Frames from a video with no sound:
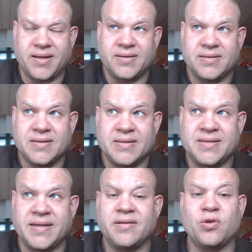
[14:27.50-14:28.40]

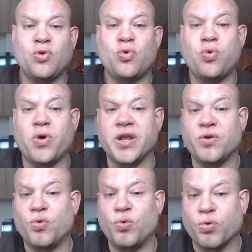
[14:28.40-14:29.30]
didn't quite
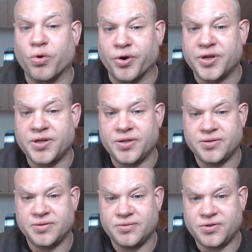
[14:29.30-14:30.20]
work
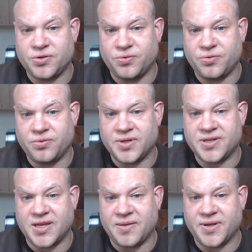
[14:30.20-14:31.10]
to the
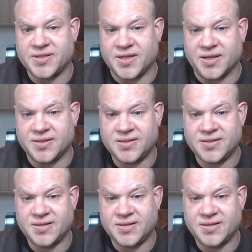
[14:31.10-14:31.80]
same extent,